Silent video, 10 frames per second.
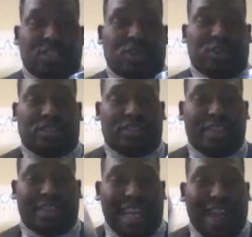So
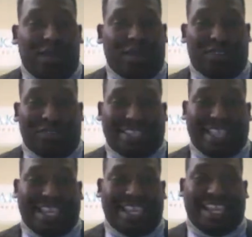that one I've
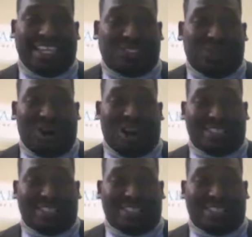been taking, it is so